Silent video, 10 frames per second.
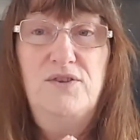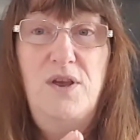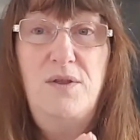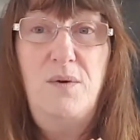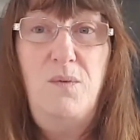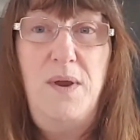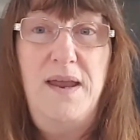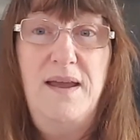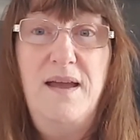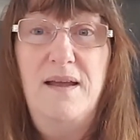so that
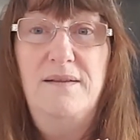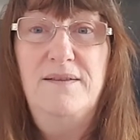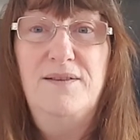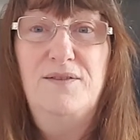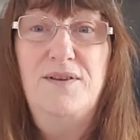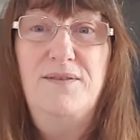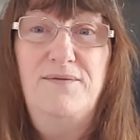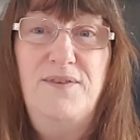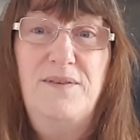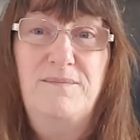we can sort
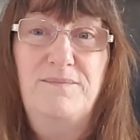of